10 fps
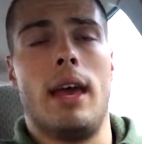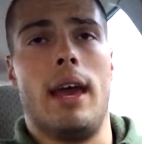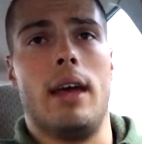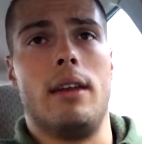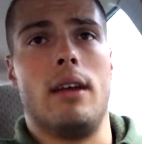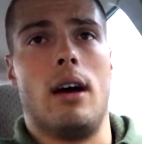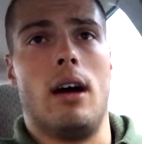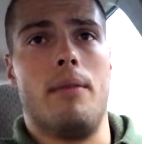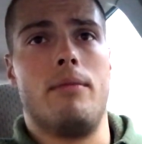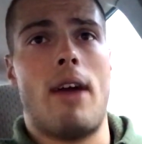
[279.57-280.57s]
And
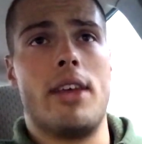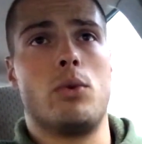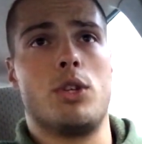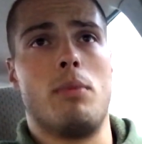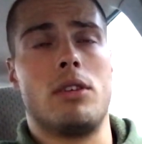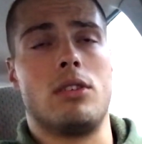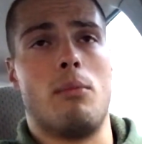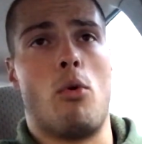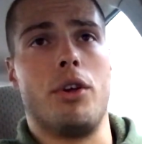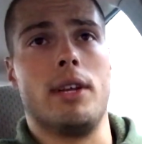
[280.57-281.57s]
fast twitch muscles
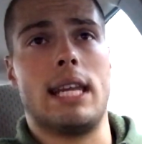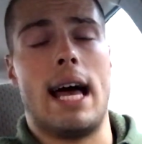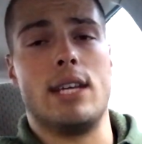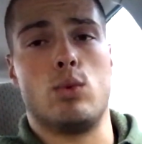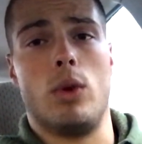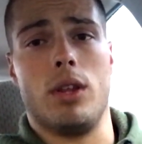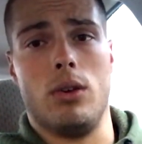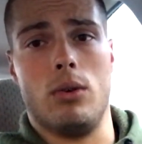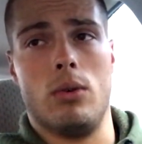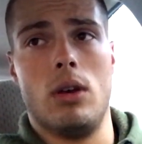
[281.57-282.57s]
are more utilized when
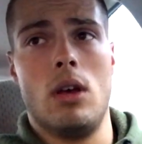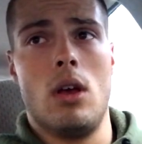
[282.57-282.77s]
you